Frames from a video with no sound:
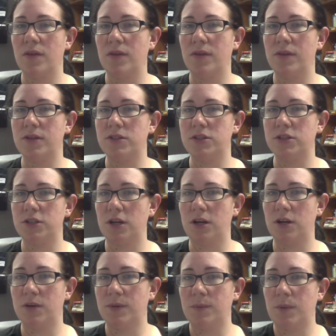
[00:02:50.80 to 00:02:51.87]
the
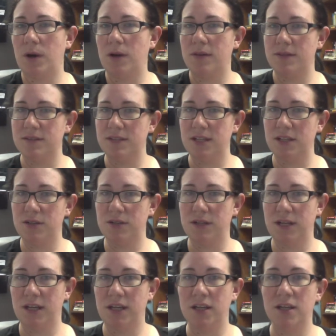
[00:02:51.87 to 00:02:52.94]
show and part of the
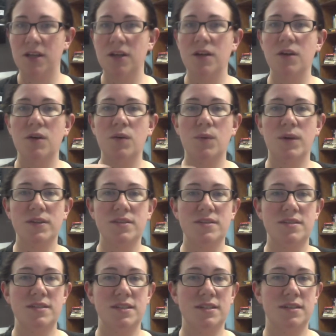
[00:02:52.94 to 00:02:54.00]
scenery, while
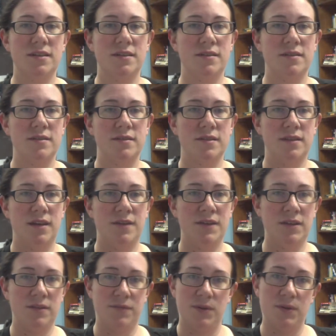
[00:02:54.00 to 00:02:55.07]
still giving
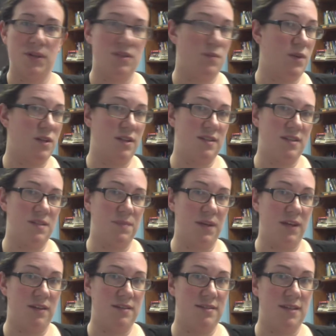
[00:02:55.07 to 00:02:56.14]
the focus where it needs to be
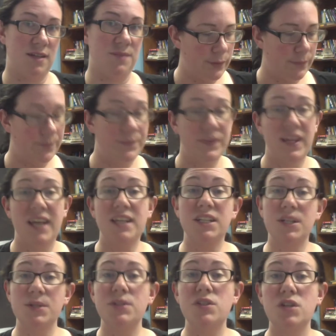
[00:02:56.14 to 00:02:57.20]
in the scene. A
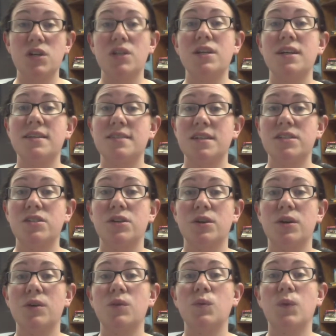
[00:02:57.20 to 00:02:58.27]
closed turn is a
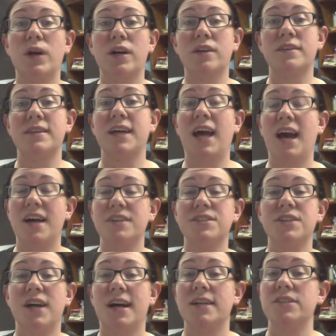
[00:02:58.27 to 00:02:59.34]
turn where the actor
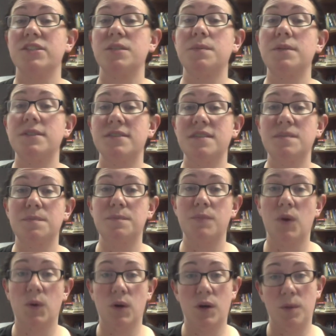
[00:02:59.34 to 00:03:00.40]
actually puts his
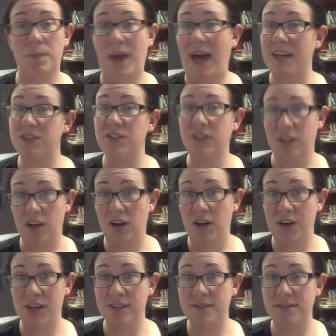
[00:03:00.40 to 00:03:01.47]
or her back to the
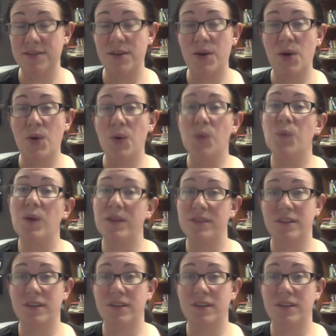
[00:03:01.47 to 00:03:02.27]
audience when they're